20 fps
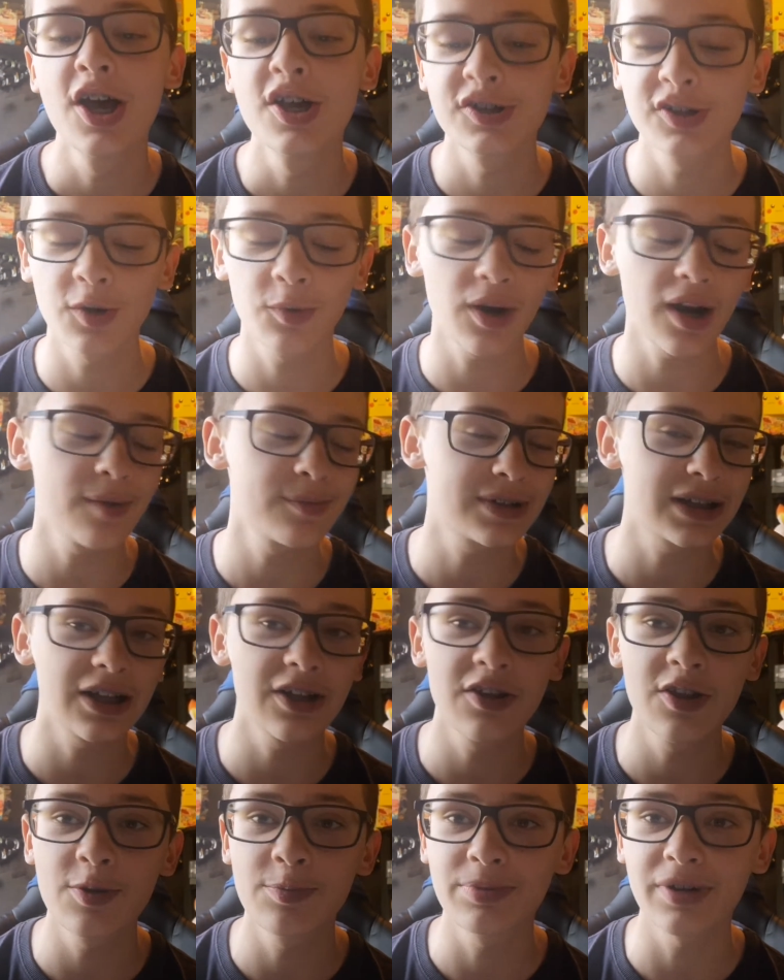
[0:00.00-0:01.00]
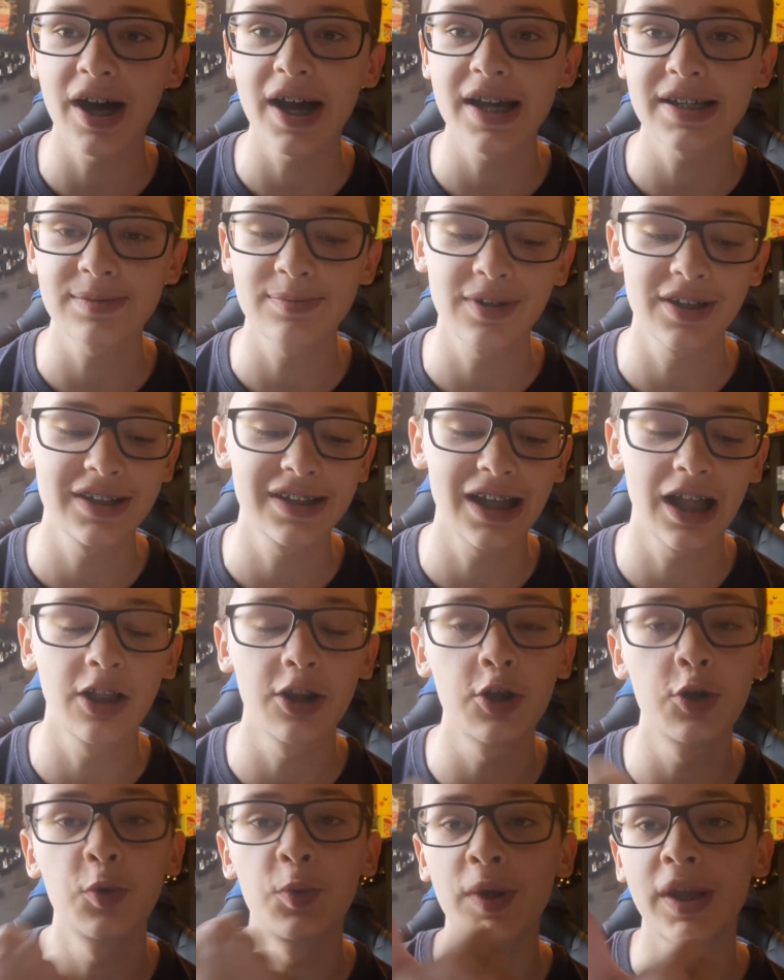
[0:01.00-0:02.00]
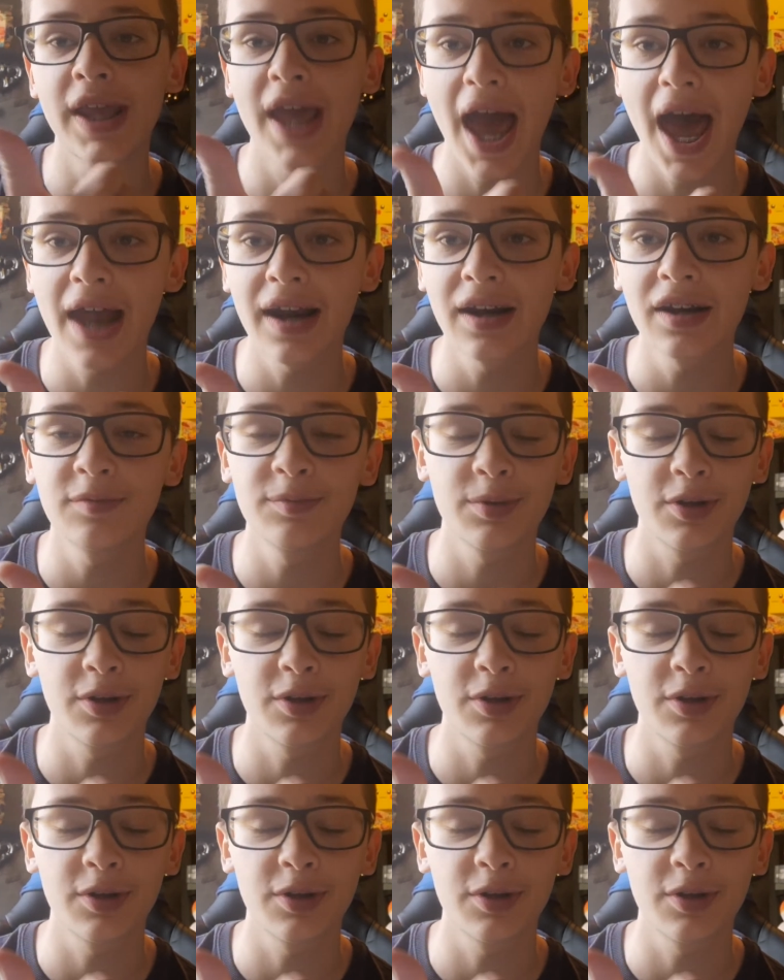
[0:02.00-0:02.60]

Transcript: So when I'm telling you the price, I'm going to tell you yen,